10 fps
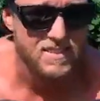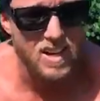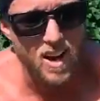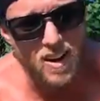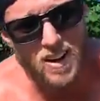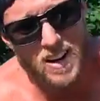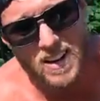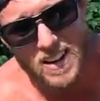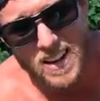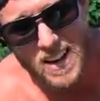So
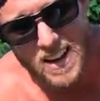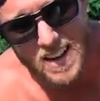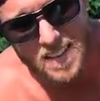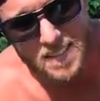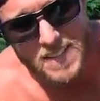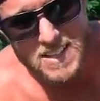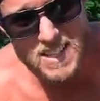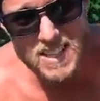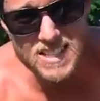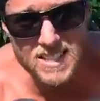this
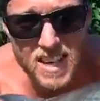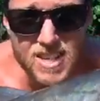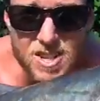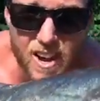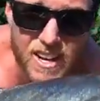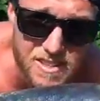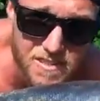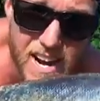isn't a giant